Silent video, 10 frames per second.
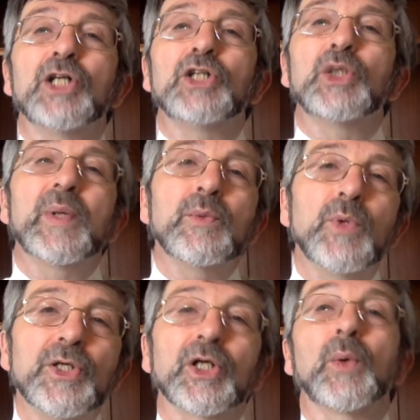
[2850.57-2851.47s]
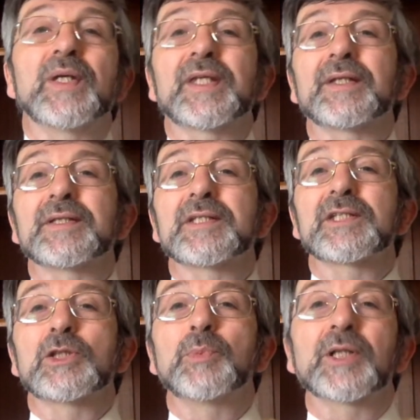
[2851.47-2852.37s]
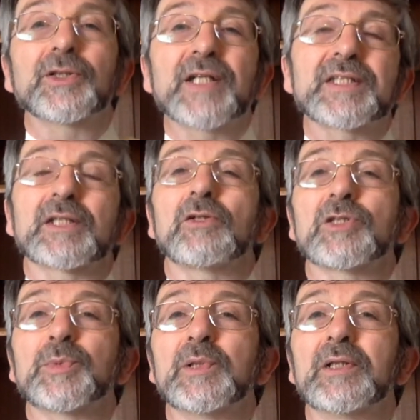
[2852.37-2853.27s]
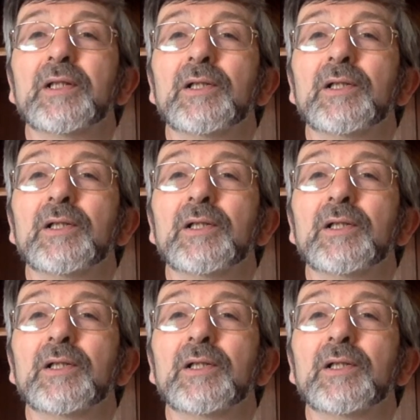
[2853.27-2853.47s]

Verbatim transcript: Do we work with others to progress the gospel?